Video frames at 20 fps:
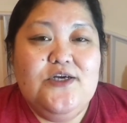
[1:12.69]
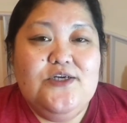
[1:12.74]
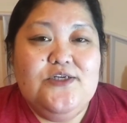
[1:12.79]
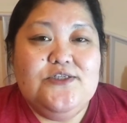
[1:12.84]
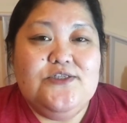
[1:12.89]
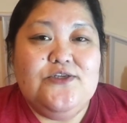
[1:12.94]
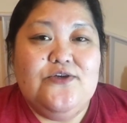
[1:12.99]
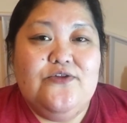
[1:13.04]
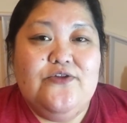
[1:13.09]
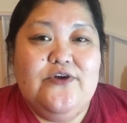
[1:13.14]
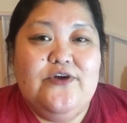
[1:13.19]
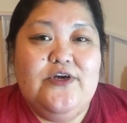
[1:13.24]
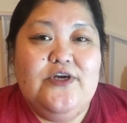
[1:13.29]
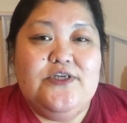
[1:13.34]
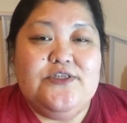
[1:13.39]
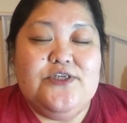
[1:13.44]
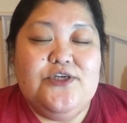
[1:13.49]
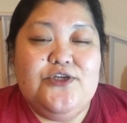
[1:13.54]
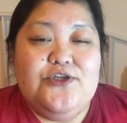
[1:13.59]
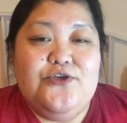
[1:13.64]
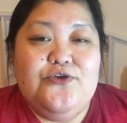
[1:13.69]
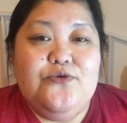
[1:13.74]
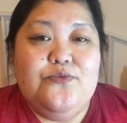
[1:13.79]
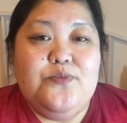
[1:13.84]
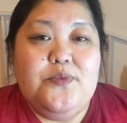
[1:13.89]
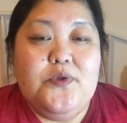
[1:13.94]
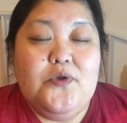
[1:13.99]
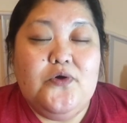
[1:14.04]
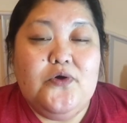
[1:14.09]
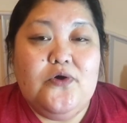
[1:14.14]
So there is a you
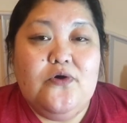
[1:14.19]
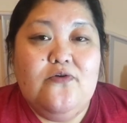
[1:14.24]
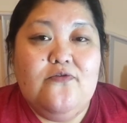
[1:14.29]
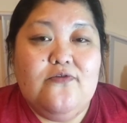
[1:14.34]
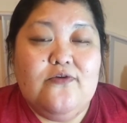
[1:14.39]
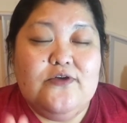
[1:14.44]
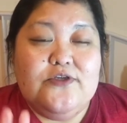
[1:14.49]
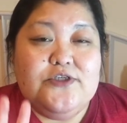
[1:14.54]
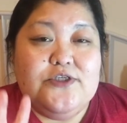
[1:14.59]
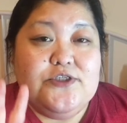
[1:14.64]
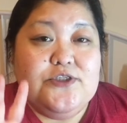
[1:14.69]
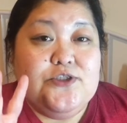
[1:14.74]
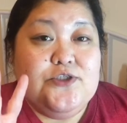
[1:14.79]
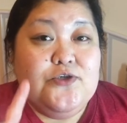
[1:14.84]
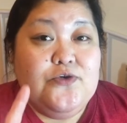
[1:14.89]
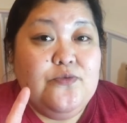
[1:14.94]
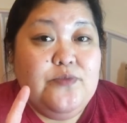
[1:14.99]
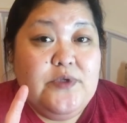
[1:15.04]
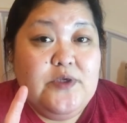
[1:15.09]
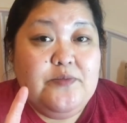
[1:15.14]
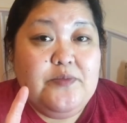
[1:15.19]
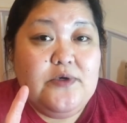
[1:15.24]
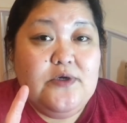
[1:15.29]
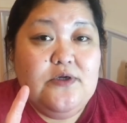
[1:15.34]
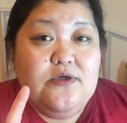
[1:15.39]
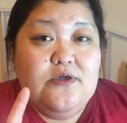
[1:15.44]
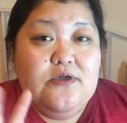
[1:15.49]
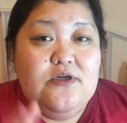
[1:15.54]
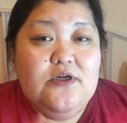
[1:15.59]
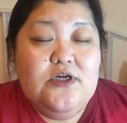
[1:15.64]
plural for just two people,
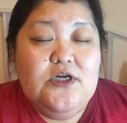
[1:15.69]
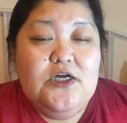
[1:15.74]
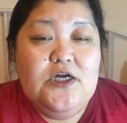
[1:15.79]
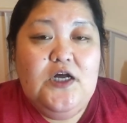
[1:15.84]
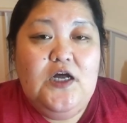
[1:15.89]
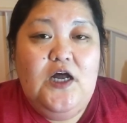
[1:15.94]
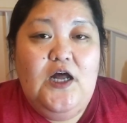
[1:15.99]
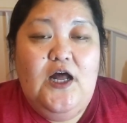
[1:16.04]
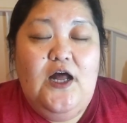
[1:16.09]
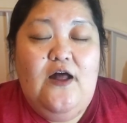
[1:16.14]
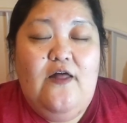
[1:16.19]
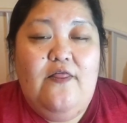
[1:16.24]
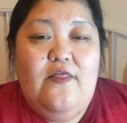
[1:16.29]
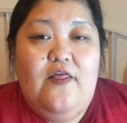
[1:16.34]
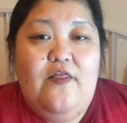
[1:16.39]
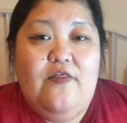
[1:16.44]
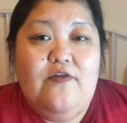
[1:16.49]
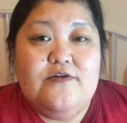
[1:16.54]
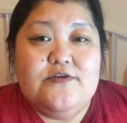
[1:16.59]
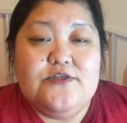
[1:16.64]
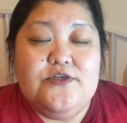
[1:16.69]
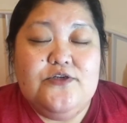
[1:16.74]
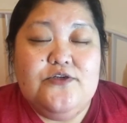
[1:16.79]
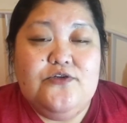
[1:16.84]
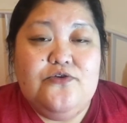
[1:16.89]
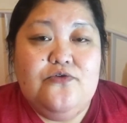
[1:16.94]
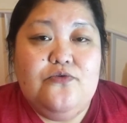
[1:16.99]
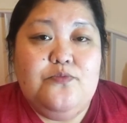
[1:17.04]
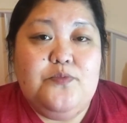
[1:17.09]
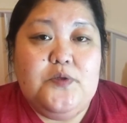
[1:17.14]
and then there's a
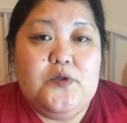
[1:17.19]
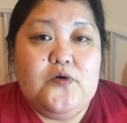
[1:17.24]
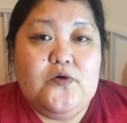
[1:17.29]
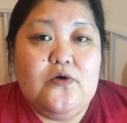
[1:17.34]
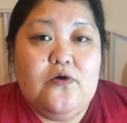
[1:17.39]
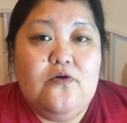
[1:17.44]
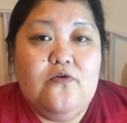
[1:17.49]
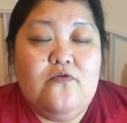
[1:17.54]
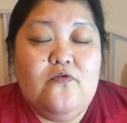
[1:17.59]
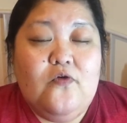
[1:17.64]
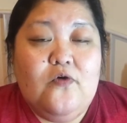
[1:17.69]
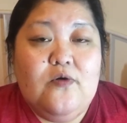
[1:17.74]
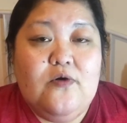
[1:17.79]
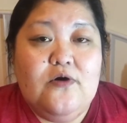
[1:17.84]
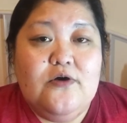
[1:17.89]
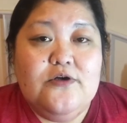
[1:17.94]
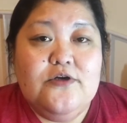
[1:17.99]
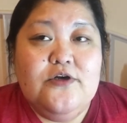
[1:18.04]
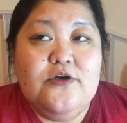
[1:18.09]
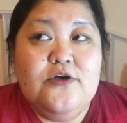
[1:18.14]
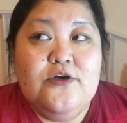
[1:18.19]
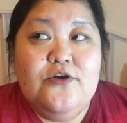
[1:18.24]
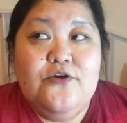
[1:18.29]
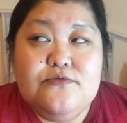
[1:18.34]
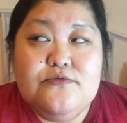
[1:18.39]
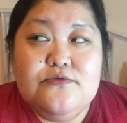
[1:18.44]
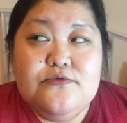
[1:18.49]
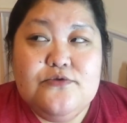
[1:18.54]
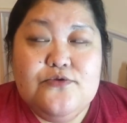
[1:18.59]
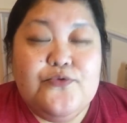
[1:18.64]
you plural for
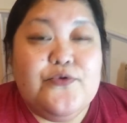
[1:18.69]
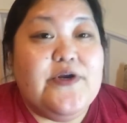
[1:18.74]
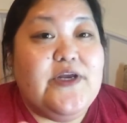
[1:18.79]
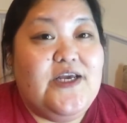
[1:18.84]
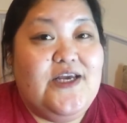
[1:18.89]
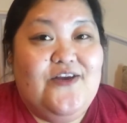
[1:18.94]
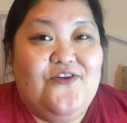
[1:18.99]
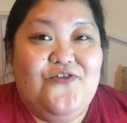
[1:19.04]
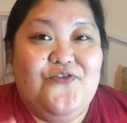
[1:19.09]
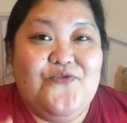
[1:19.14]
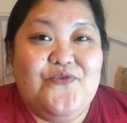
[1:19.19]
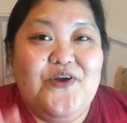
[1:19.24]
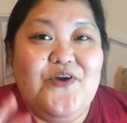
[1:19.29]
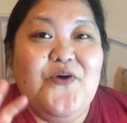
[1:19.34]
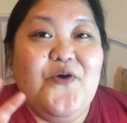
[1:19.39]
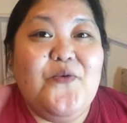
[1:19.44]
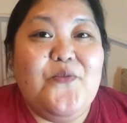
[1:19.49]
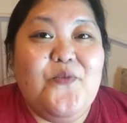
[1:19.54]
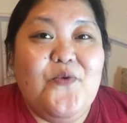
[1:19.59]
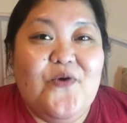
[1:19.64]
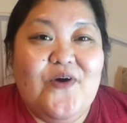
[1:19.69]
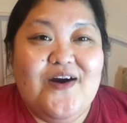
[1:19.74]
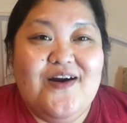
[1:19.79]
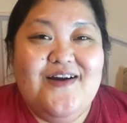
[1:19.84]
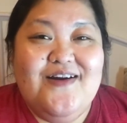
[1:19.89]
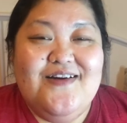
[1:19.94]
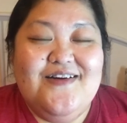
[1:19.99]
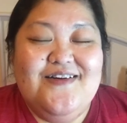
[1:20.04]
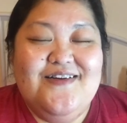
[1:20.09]
three, three or more.